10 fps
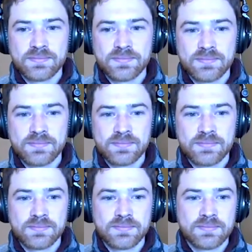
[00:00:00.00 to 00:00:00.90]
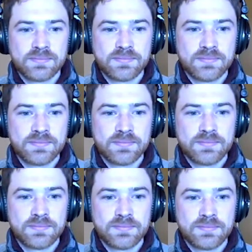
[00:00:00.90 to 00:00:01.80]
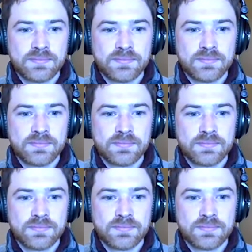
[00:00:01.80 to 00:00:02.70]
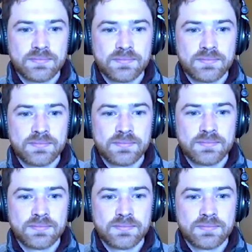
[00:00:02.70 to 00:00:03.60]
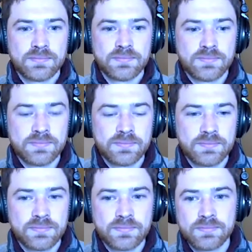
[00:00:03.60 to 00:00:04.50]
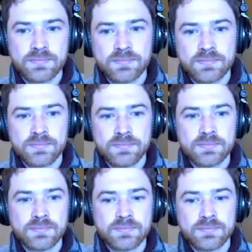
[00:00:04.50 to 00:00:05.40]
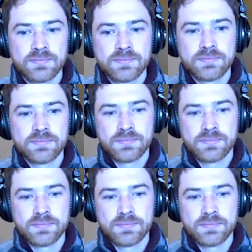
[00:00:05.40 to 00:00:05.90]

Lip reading: (not speaking)